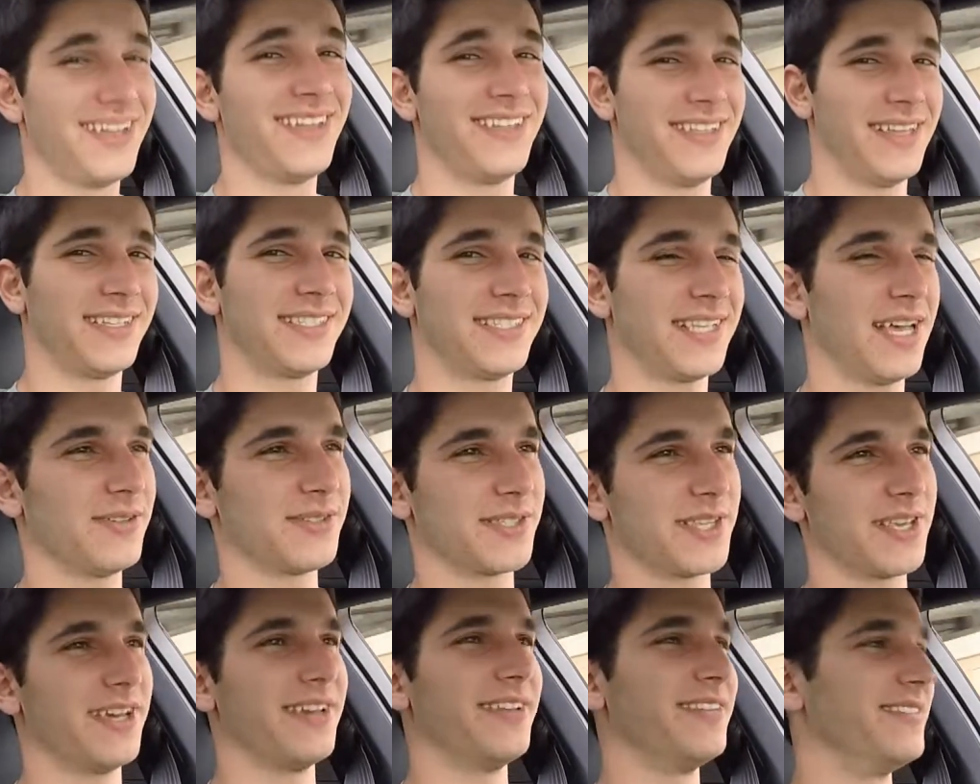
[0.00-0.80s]
That
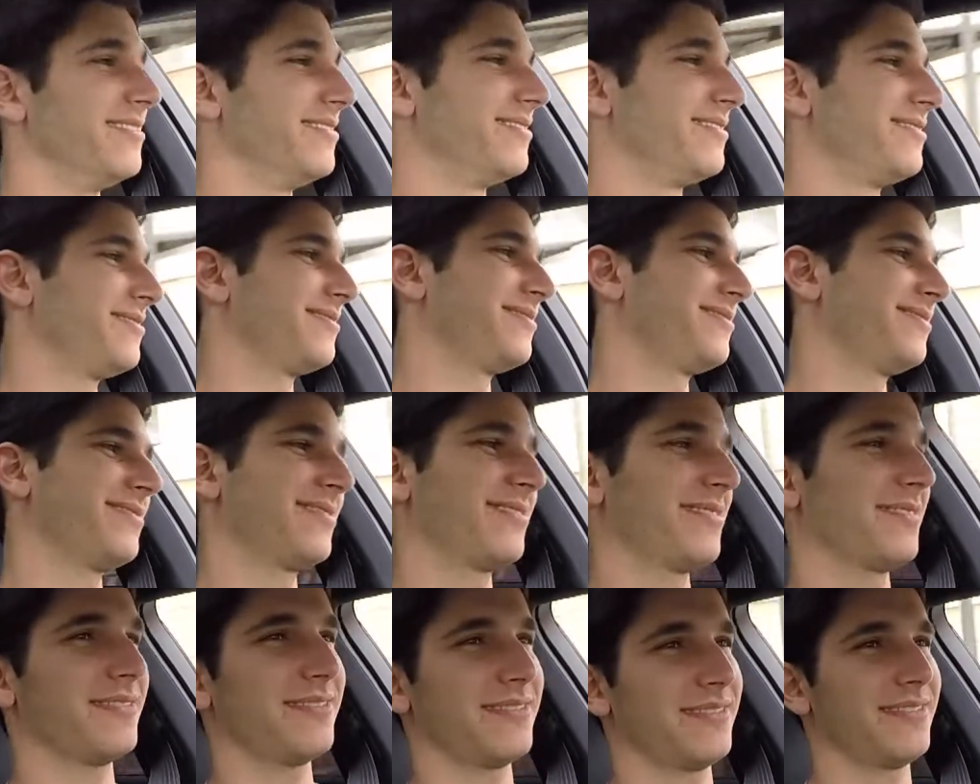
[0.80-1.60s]
sounds good.
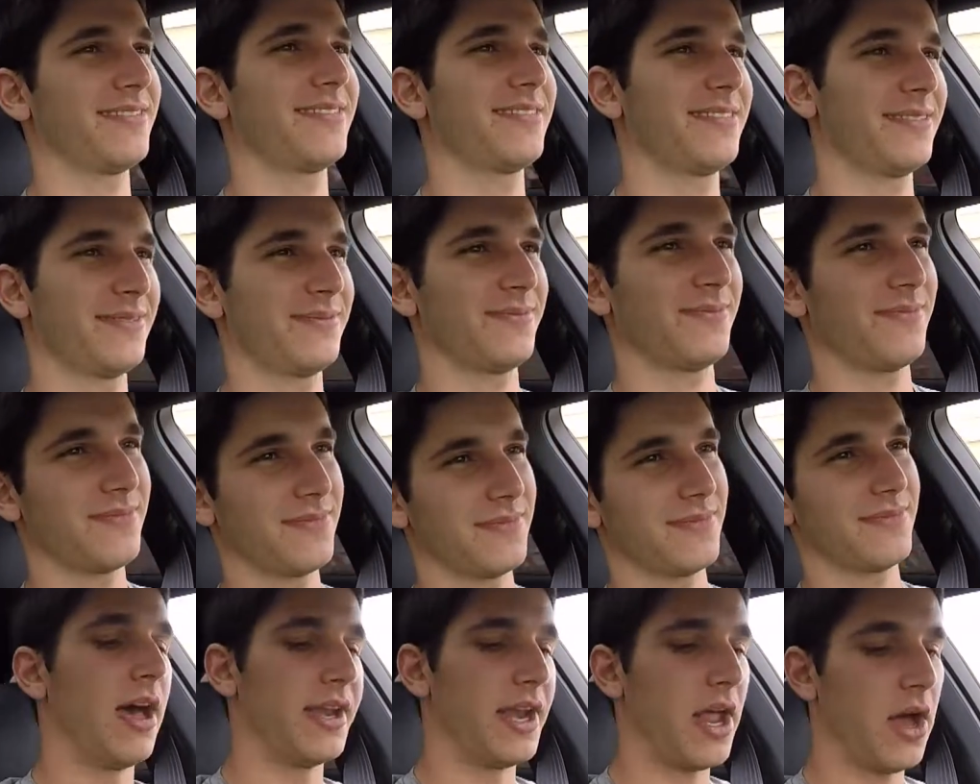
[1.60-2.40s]

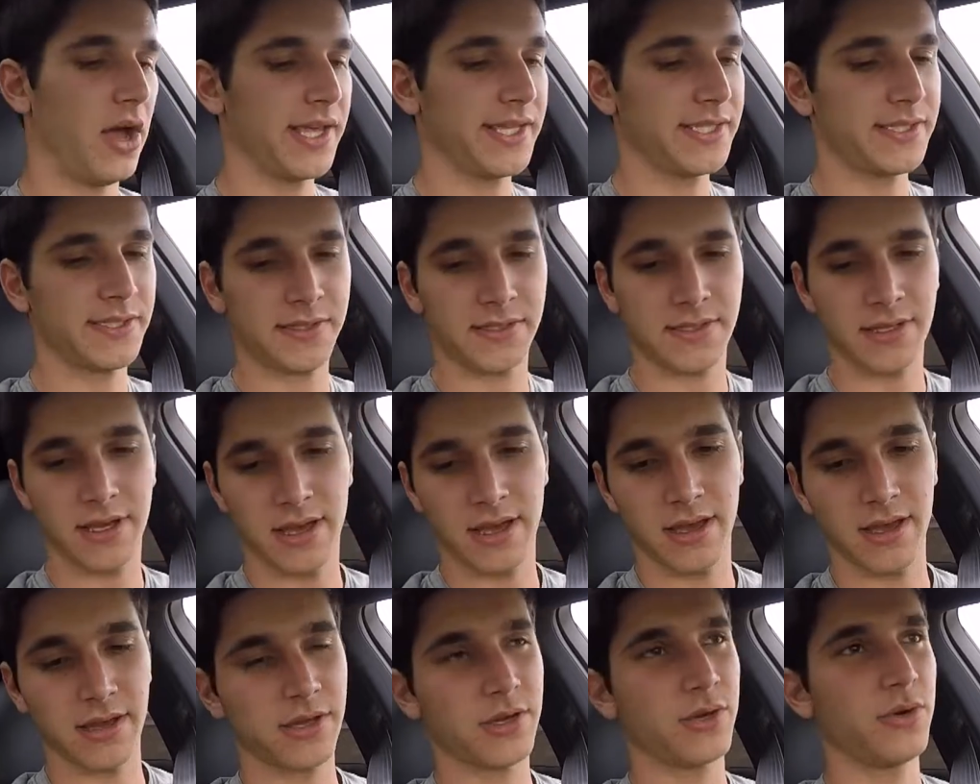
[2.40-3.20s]
A nice,
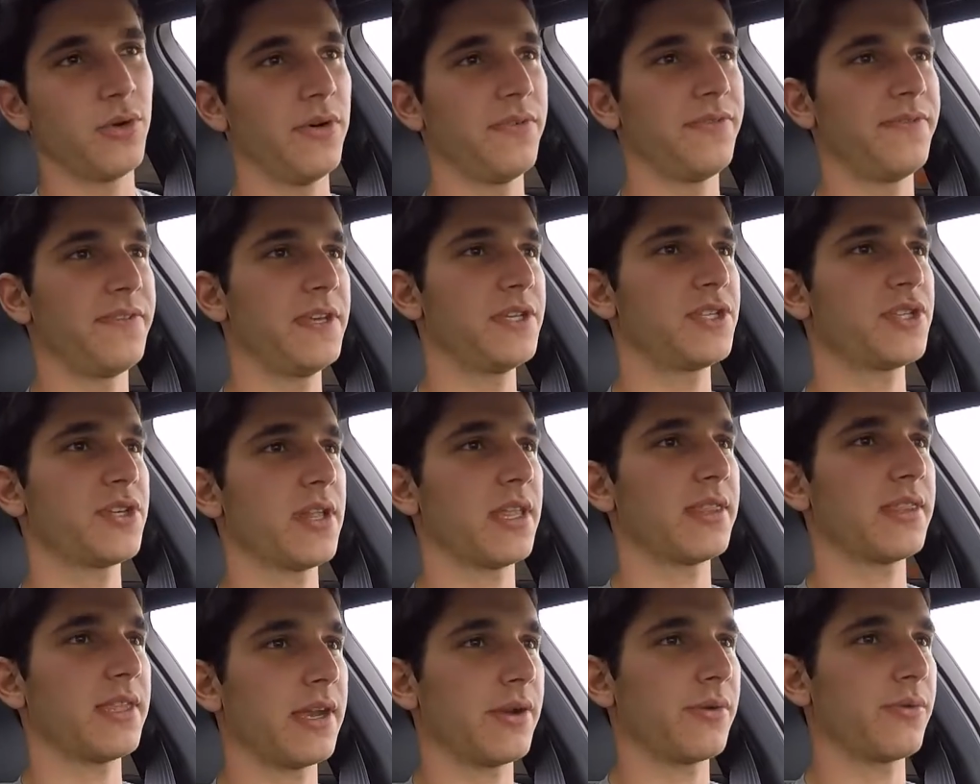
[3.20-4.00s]
cool feature
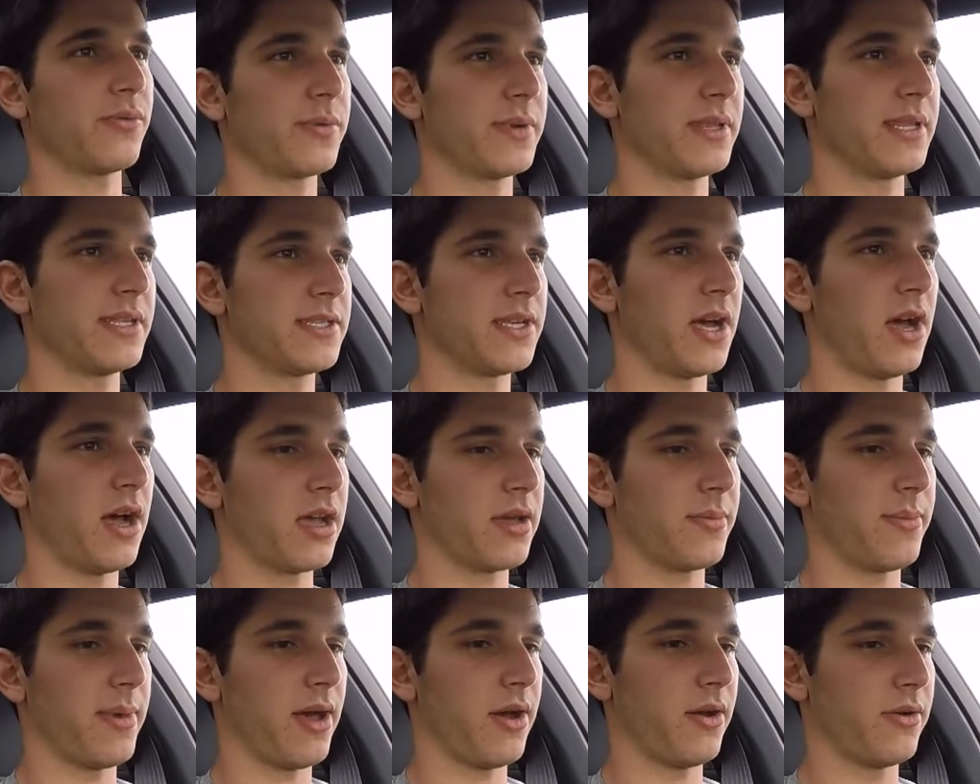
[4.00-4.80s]
that they don't really talk
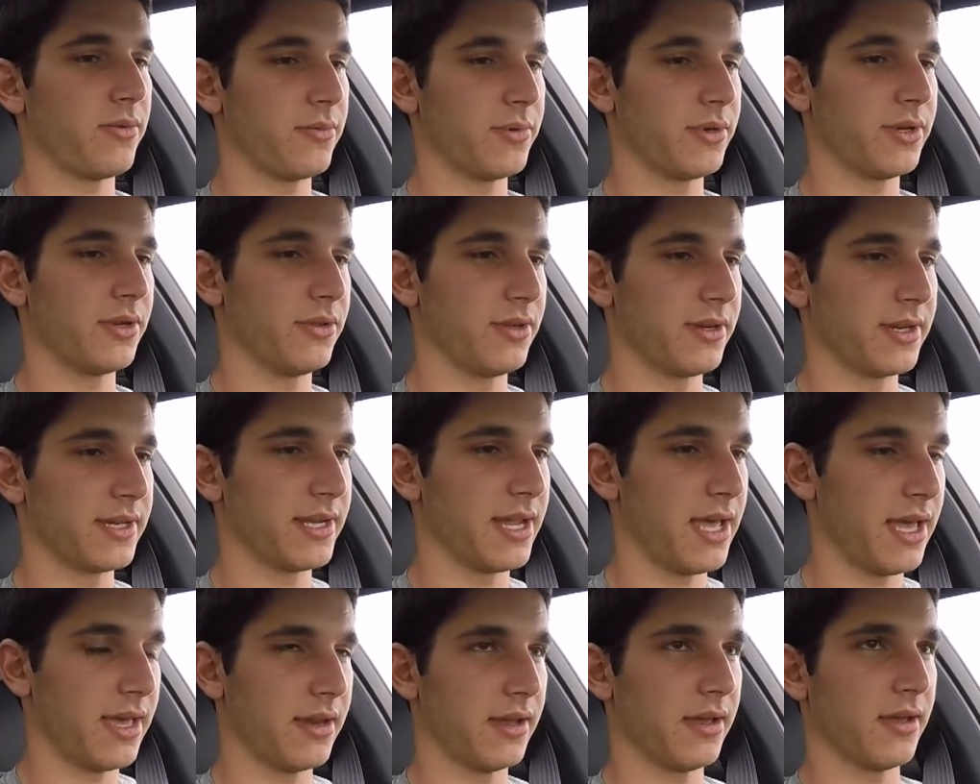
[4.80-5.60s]
about when you're looking
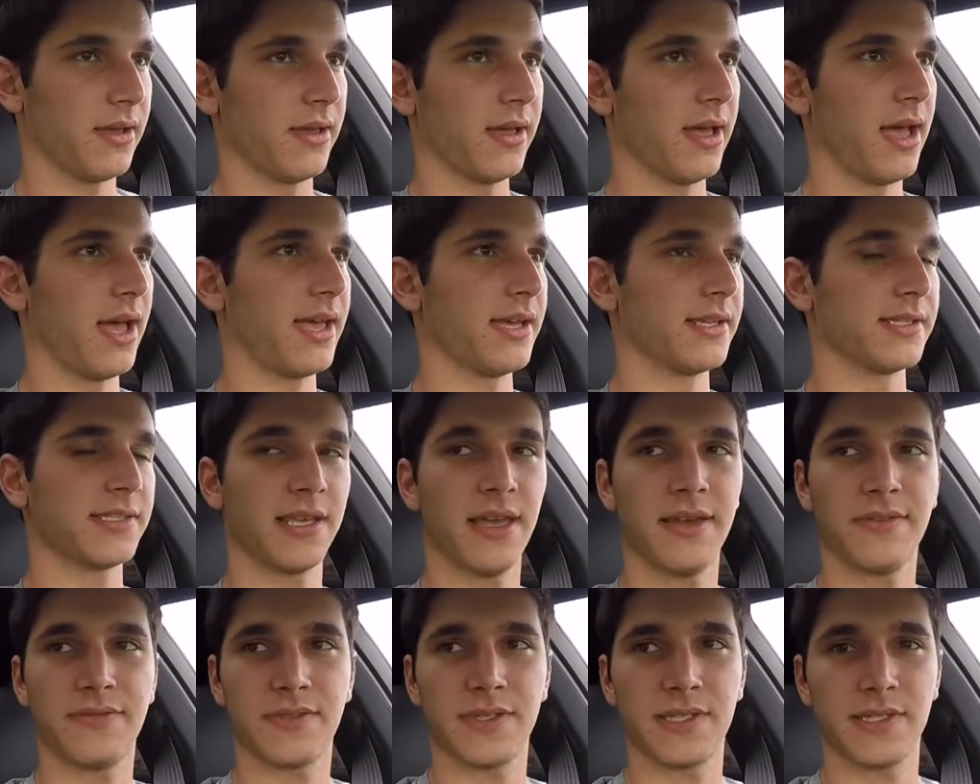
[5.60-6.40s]
at
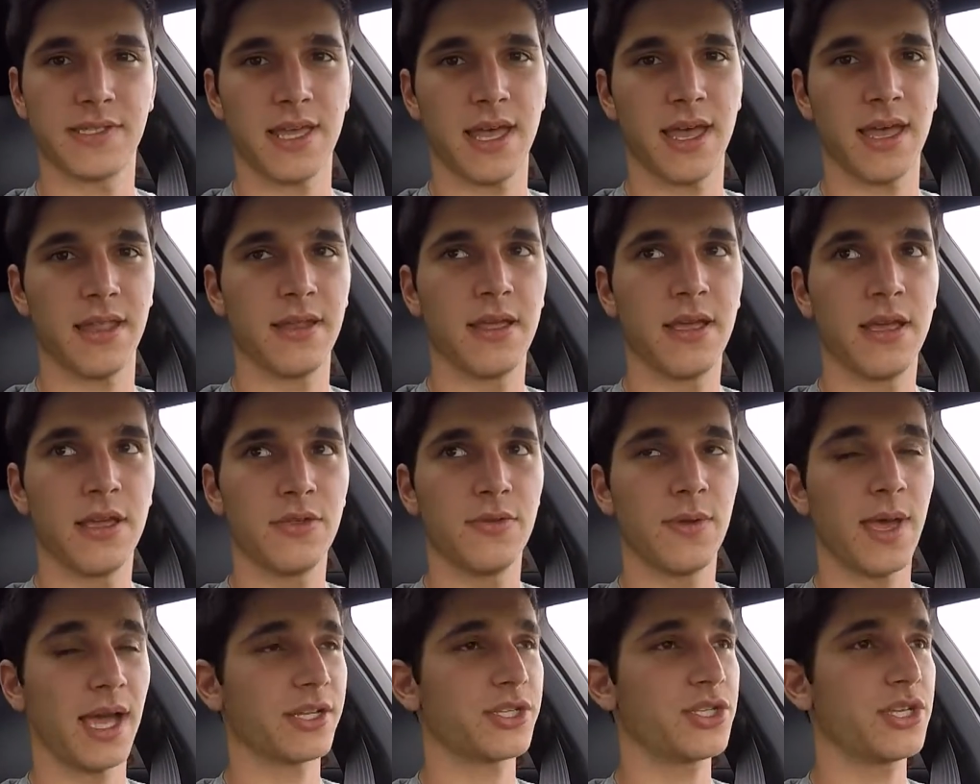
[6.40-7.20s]
ISFs is that
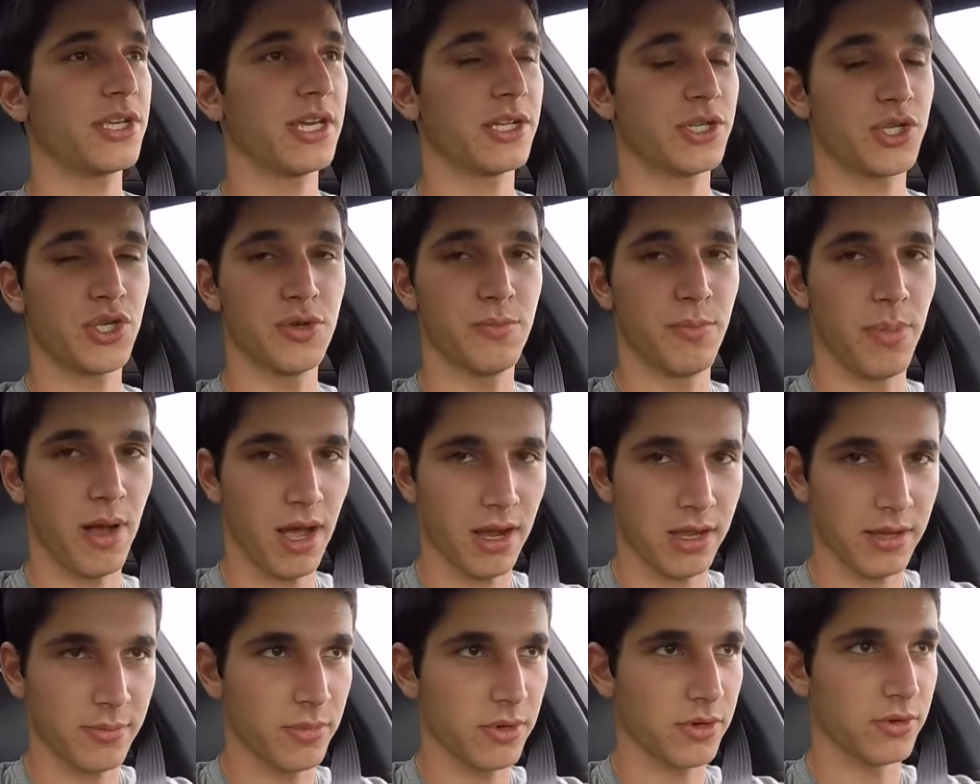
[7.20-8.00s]
you actually get
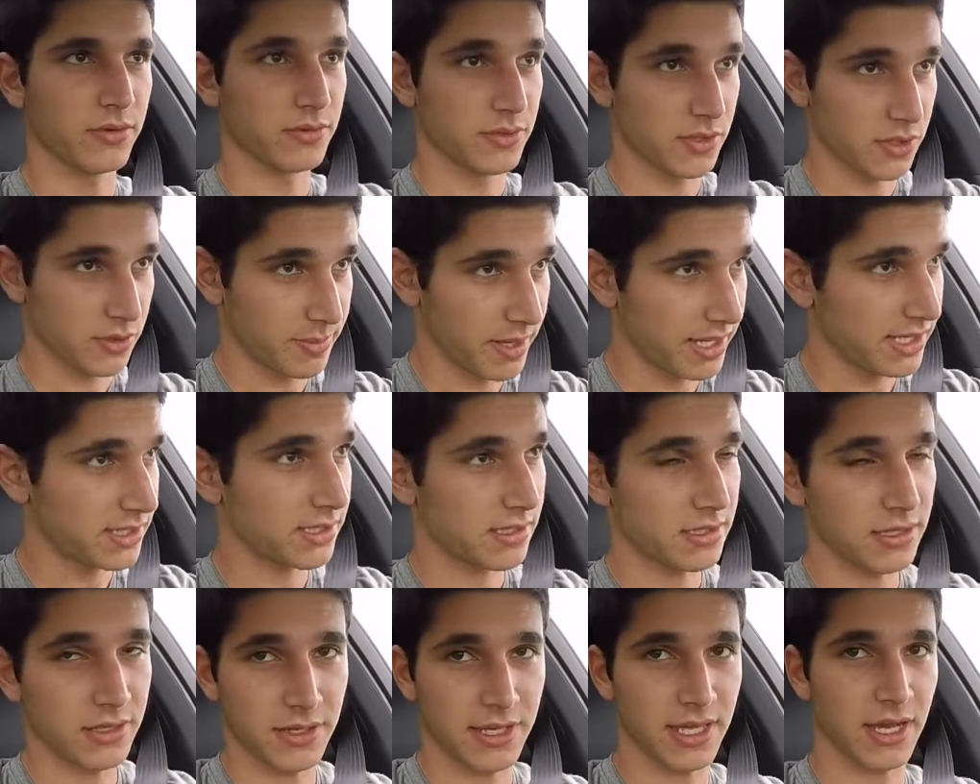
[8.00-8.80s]
Chewbacca mode. So
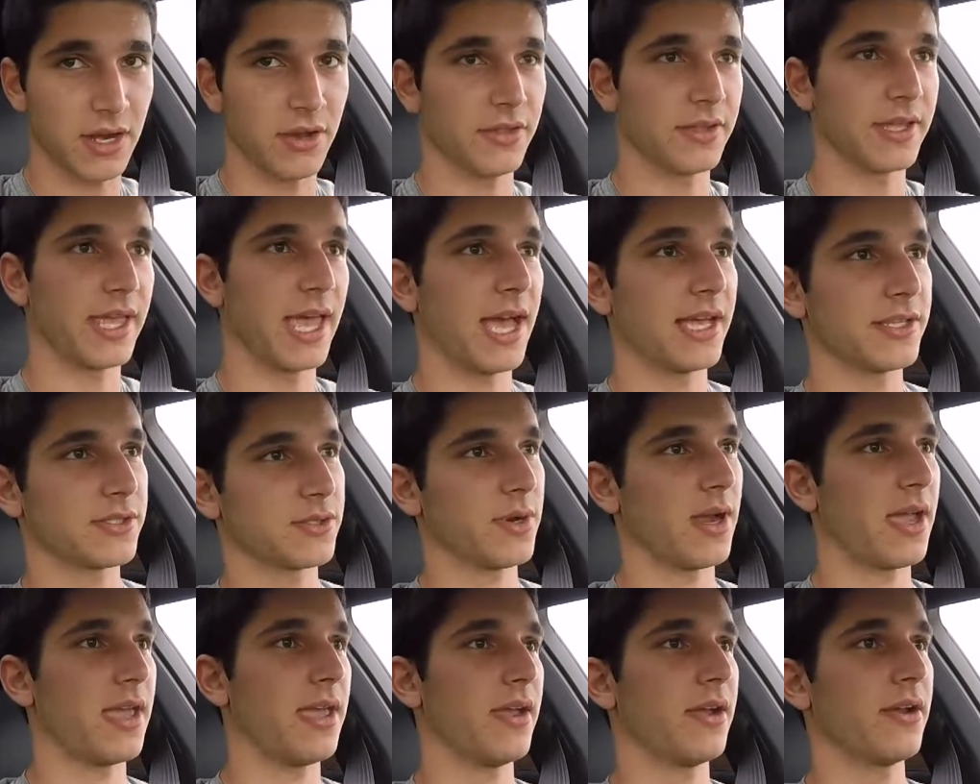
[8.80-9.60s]
basically you get on the gas
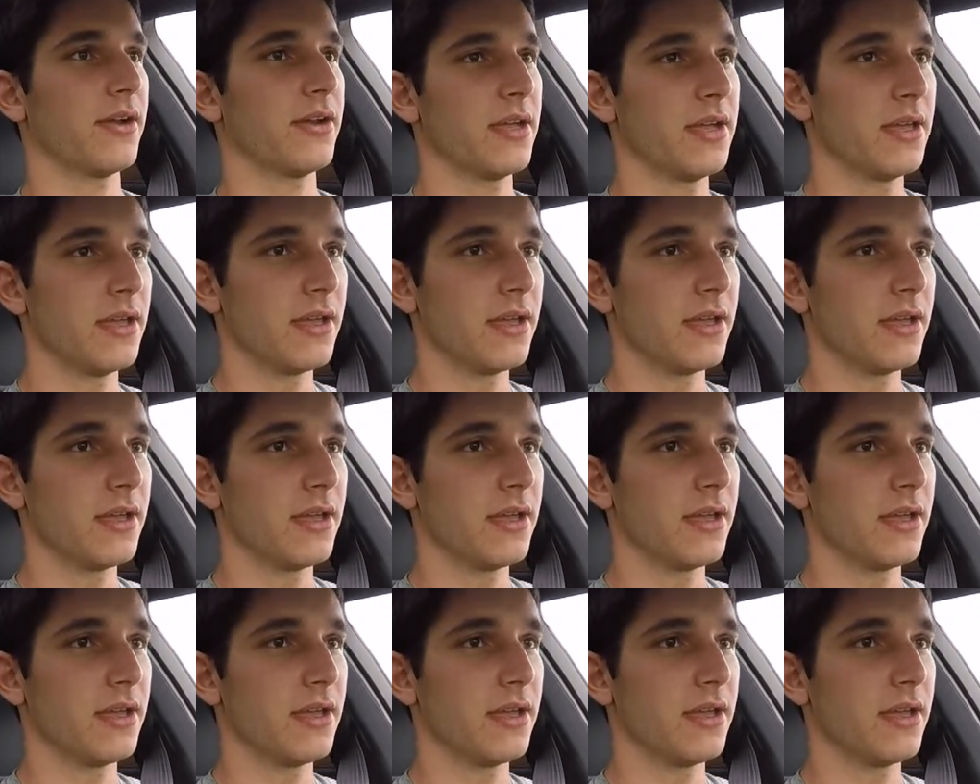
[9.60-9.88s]
right here,